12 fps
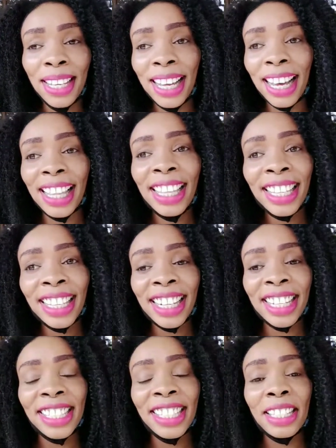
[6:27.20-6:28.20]
I think that
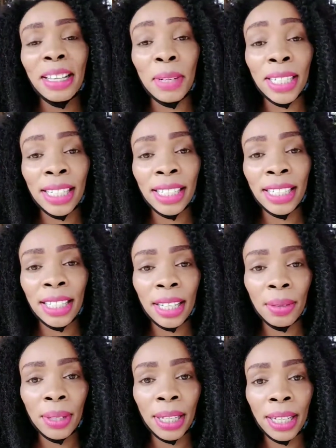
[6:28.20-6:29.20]
is just a mentality that
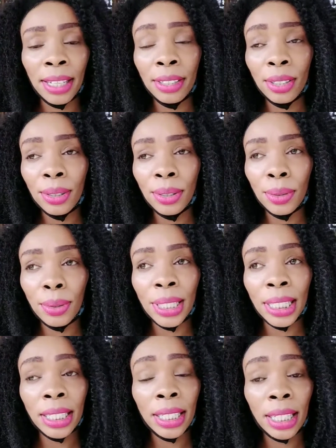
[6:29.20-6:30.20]
we had. So we
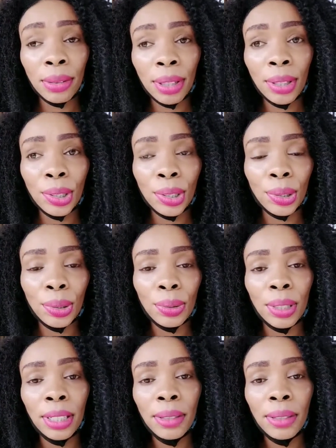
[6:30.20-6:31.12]
decided that we're going to talk to the